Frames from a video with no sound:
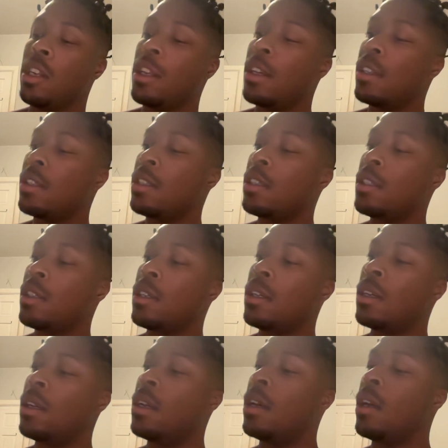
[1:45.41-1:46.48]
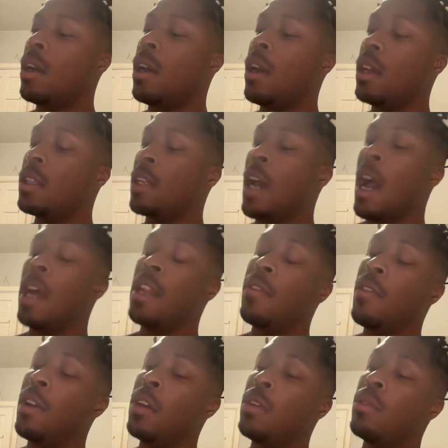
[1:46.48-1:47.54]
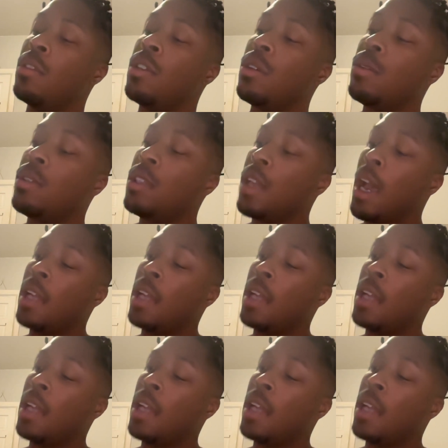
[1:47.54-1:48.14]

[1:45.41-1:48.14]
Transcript: is, is kind of a little doozy.